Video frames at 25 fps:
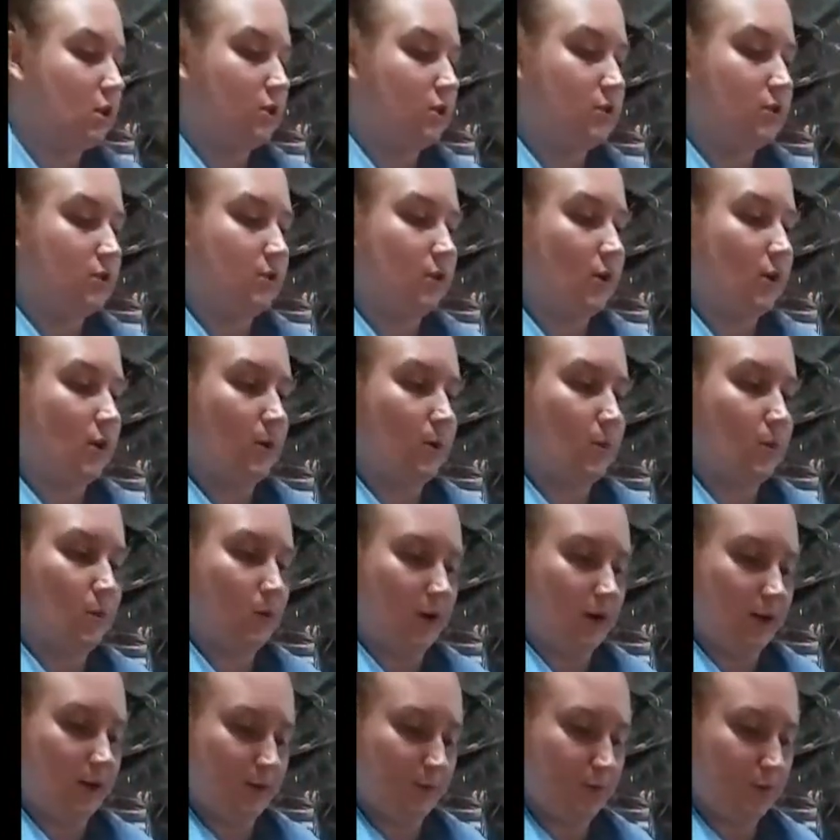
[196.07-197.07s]
So
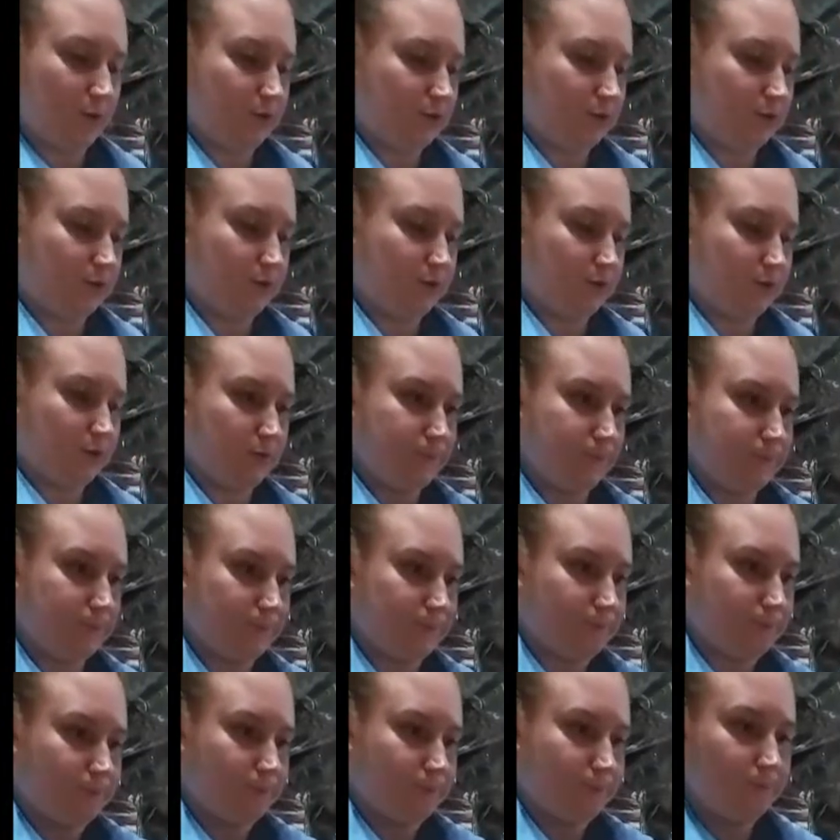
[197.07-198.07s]
what I want to do,
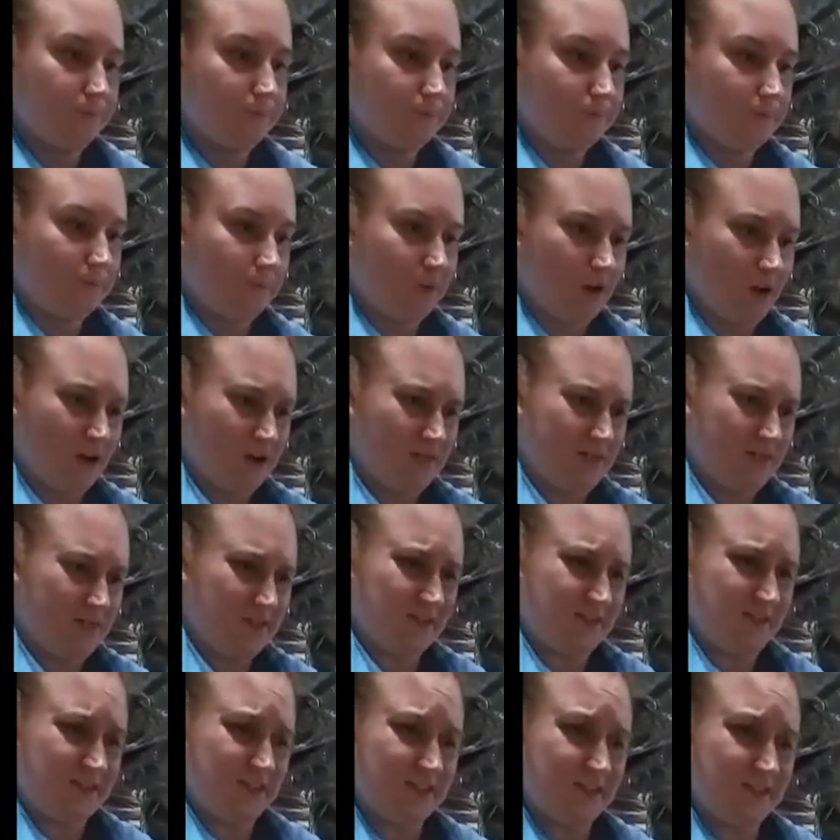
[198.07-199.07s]
not that
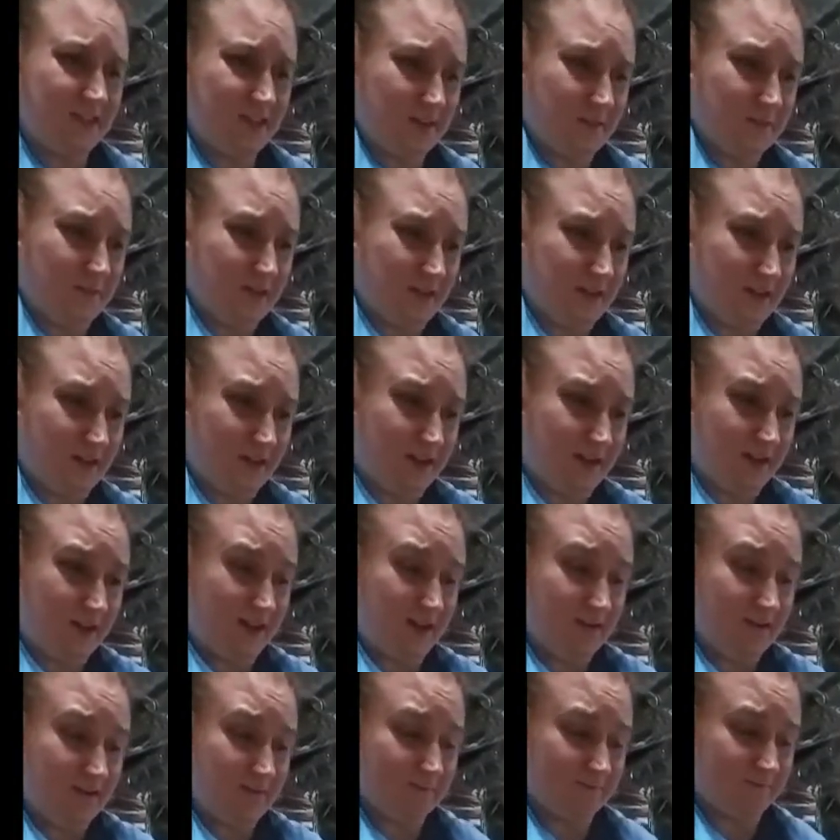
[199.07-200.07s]
this is going to be
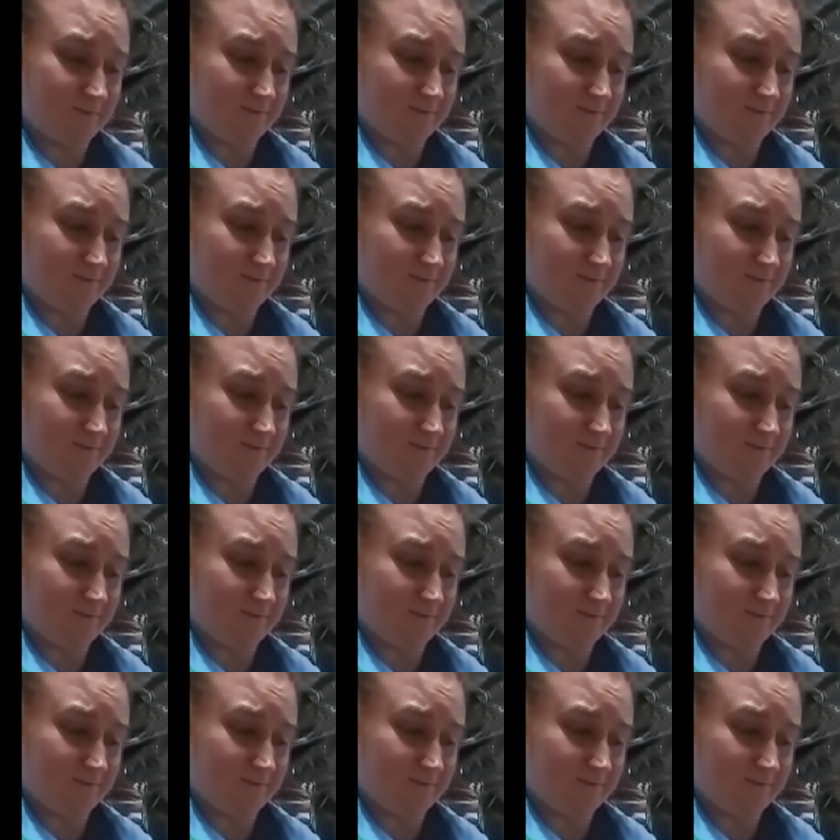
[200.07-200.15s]
a